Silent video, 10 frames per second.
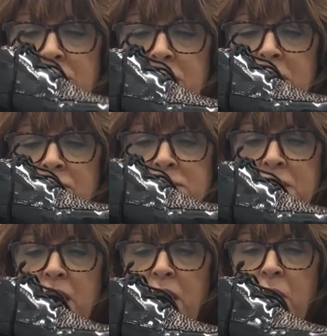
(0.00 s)
than at the
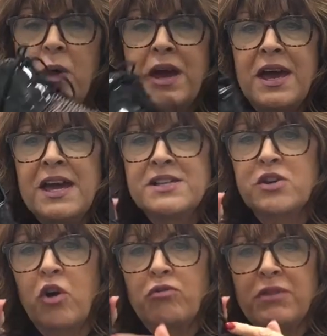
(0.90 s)
toe. It's
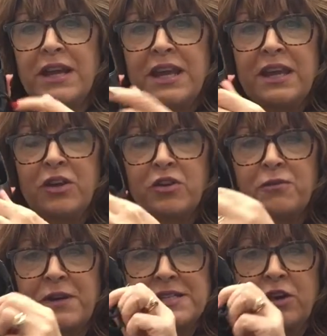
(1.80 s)
got a really good
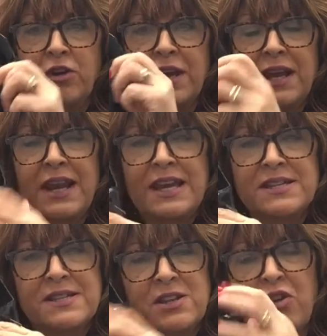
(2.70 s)
fastening on it.
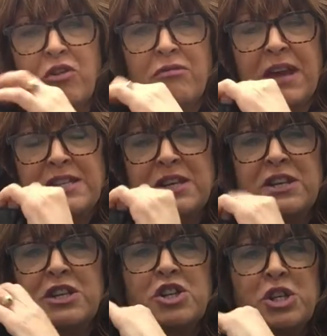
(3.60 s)
Laces are great, so you
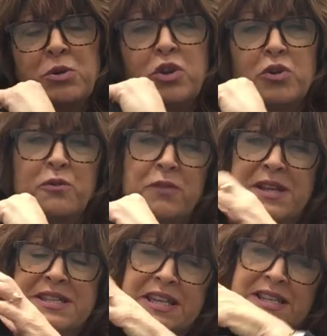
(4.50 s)
need a shoe with a good
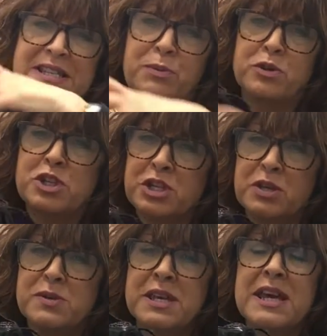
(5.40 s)
fastening. Slip-on
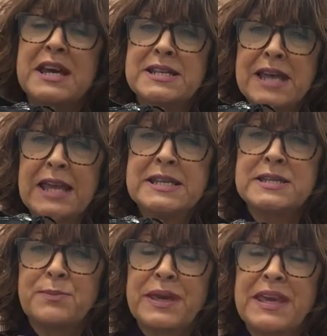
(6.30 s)
shoes tend
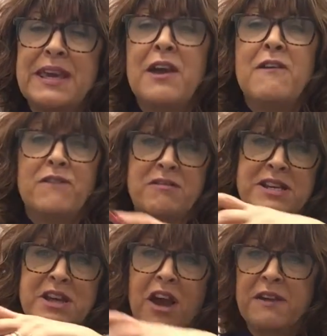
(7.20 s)
to be very
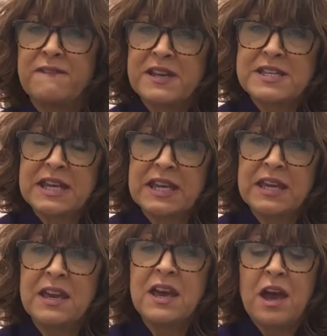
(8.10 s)
tight
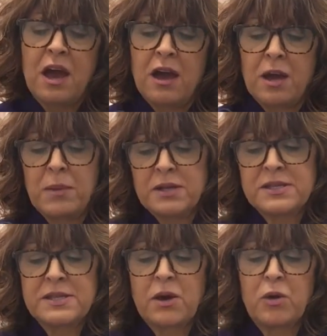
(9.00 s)
fitting, and
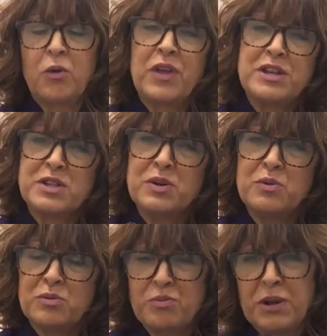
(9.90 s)
so they
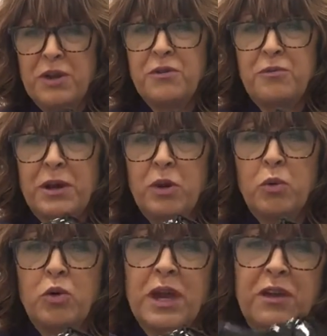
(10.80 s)
do, when you're
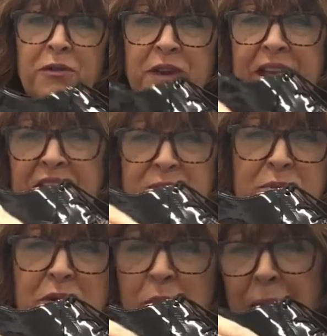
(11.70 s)
walking, your feet kind of
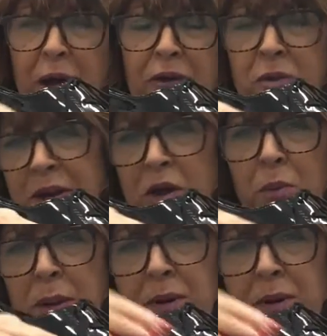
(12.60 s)
move about in them a little bit